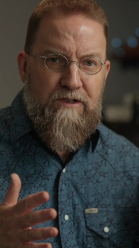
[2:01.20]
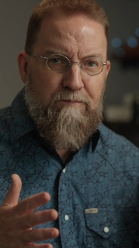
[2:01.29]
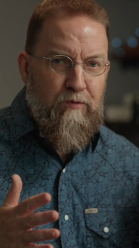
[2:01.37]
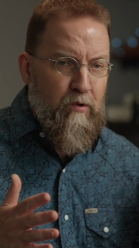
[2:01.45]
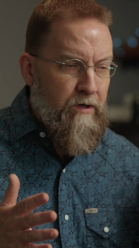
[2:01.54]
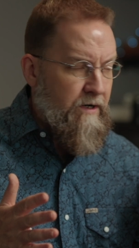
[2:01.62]

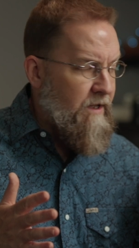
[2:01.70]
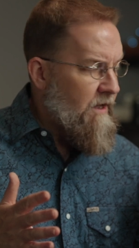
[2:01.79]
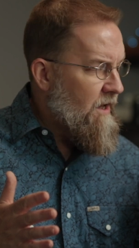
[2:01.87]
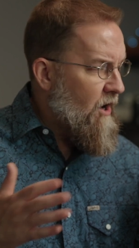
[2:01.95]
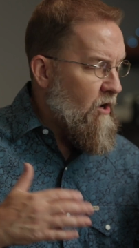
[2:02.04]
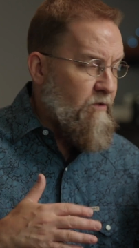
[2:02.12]
support,
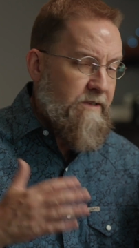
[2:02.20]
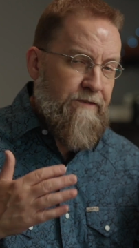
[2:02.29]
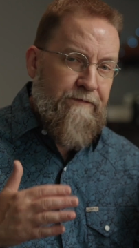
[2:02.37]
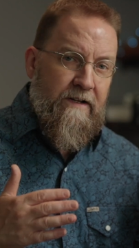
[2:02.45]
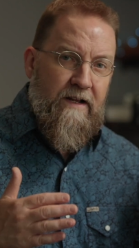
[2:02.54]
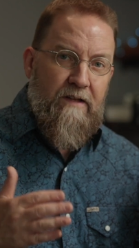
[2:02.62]
only to
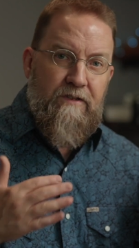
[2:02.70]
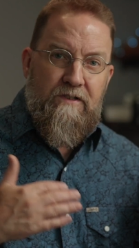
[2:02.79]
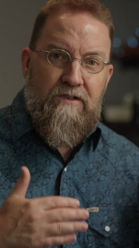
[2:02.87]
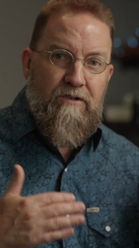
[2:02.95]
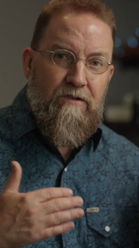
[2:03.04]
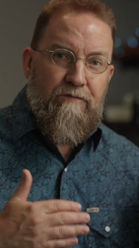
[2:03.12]
find out that
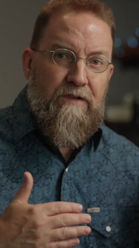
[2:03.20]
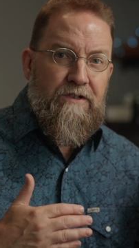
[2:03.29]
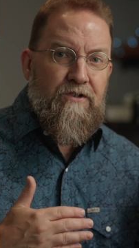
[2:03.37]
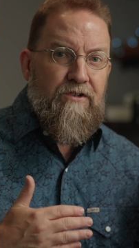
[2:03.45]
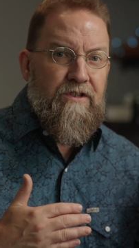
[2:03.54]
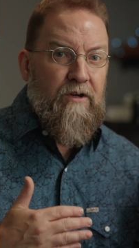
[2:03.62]
certain
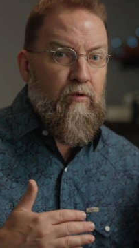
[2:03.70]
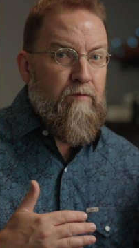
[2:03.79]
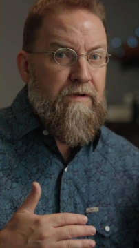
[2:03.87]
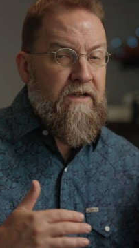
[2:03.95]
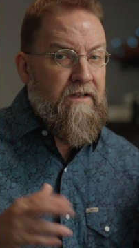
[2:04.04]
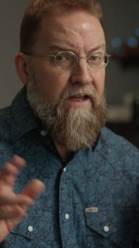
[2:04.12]
features that were
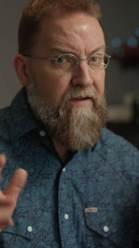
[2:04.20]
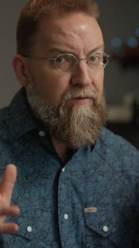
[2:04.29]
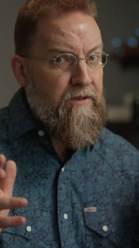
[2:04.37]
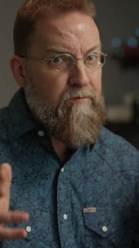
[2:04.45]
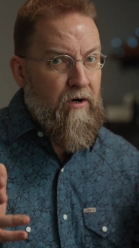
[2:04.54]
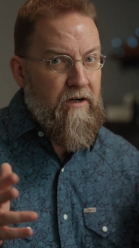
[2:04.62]
being
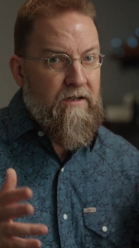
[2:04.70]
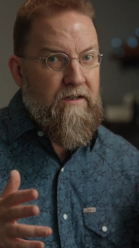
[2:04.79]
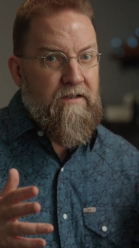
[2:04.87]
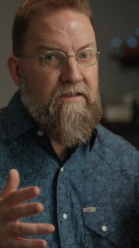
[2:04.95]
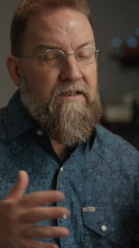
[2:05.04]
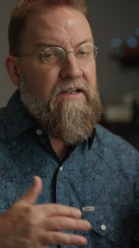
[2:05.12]
heavily
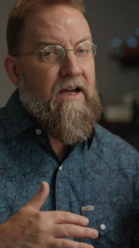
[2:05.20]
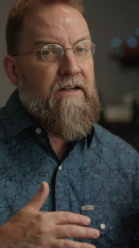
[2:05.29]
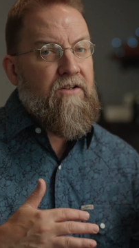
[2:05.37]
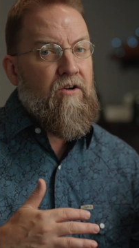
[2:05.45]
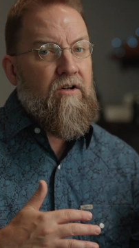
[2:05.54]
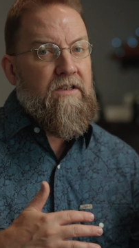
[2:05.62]
marketed did not
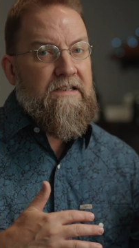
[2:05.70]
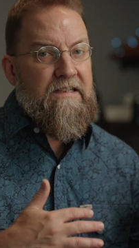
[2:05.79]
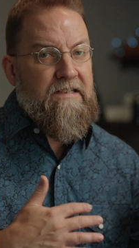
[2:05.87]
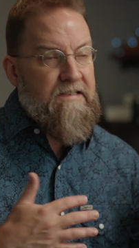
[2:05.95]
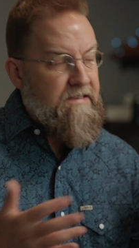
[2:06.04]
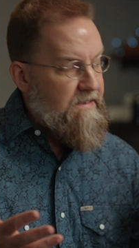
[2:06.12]
currently
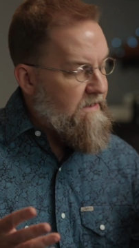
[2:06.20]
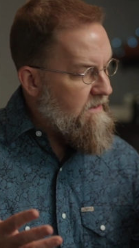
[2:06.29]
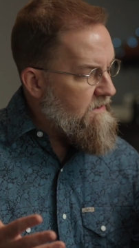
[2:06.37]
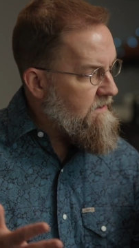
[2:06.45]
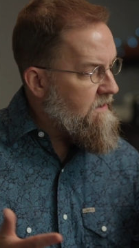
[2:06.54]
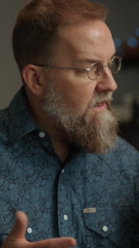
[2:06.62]

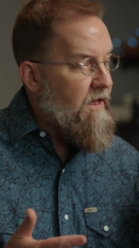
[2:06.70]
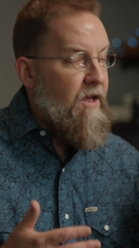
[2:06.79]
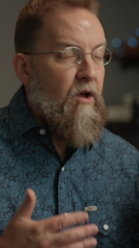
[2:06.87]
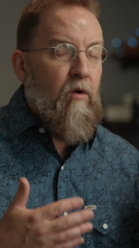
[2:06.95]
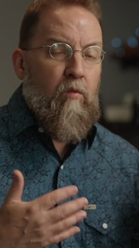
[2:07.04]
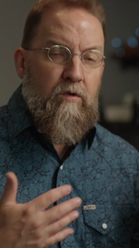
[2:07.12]
exist,
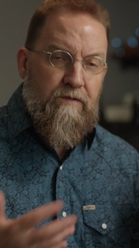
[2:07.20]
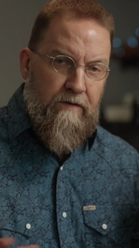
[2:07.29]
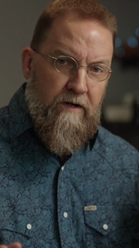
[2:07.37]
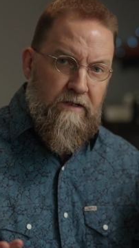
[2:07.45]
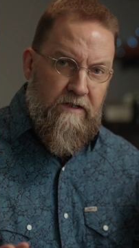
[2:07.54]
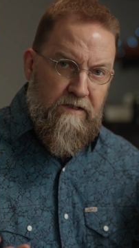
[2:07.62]
was
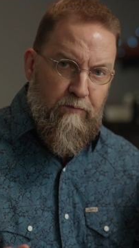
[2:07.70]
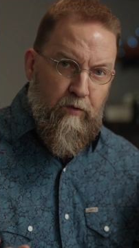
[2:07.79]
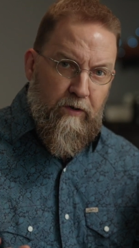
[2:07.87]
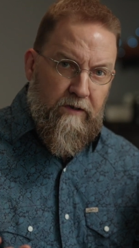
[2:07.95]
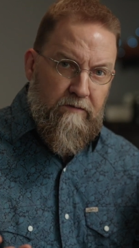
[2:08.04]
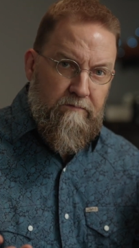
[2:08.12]
very
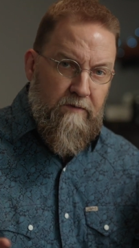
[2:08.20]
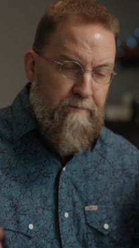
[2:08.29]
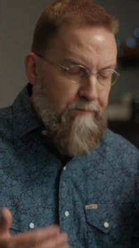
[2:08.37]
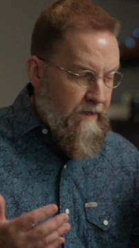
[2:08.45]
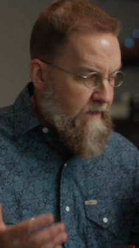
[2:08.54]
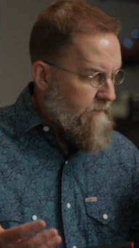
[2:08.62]
disappointing.
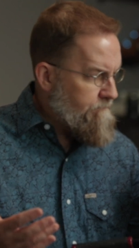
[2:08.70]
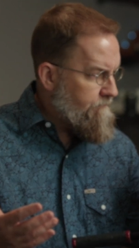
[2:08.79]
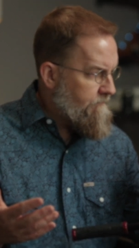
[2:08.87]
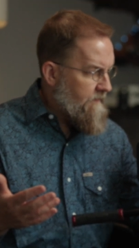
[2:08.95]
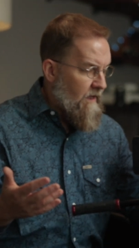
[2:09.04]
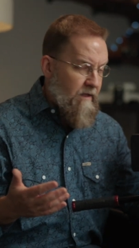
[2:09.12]
But
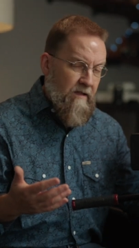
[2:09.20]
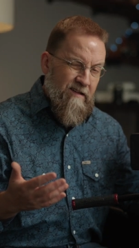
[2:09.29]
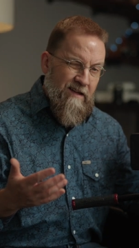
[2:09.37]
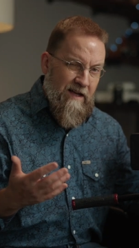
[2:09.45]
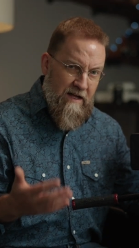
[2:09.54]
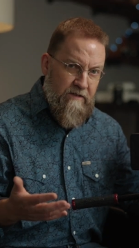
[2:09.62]

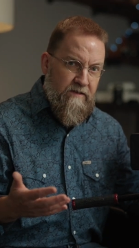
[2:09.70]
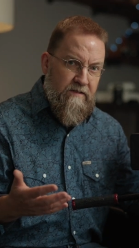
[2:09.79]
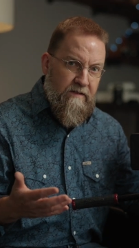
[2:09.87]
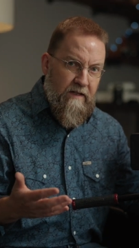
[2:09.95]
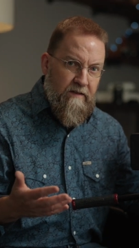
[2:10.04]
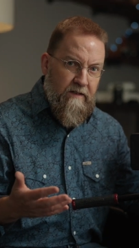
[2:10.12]
I'll get
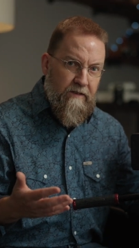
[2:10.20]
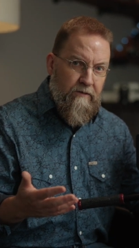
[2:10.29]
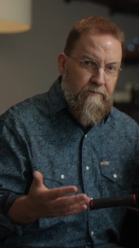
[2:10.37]
to that later.